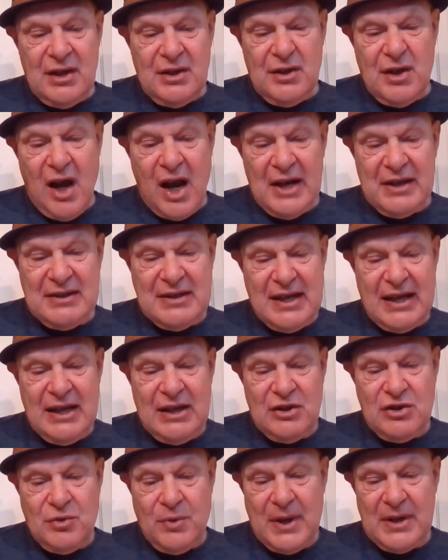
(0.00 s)

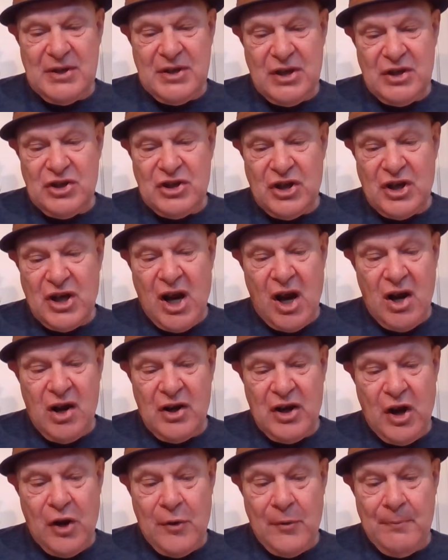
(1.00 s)
1920
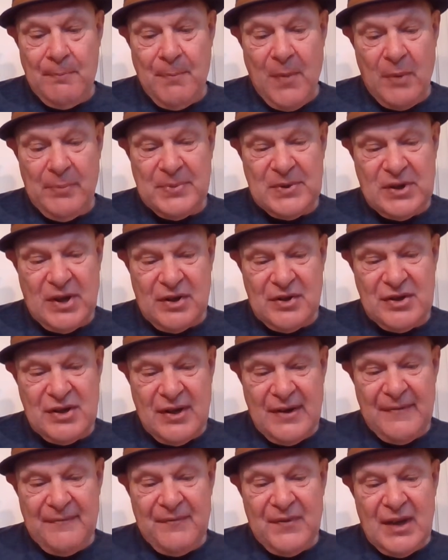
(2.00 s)
Chicago mobsters
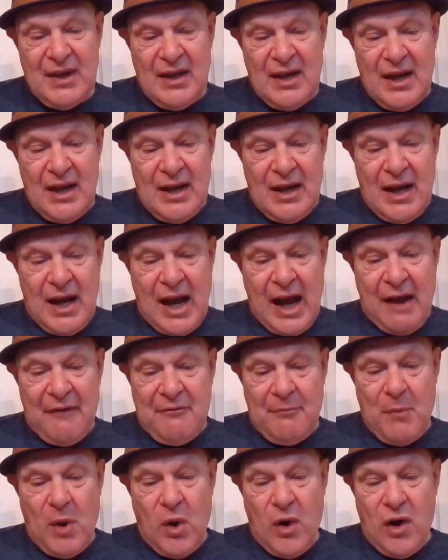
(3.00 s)

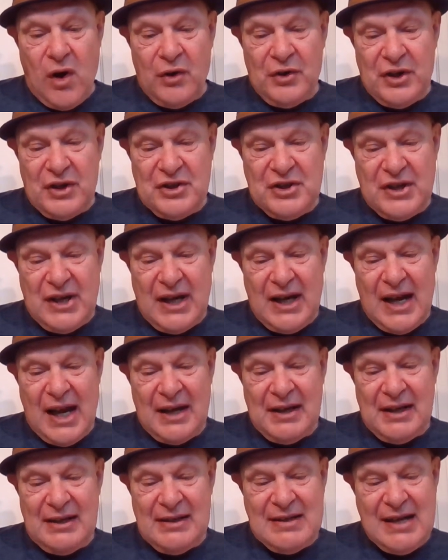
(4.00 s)
have more honesty
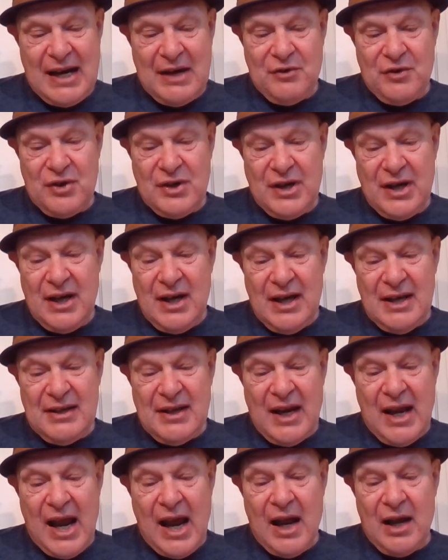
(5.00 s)
and integrity
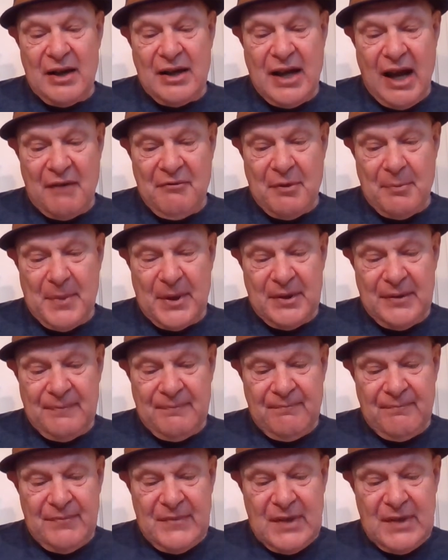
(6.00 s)
than our government.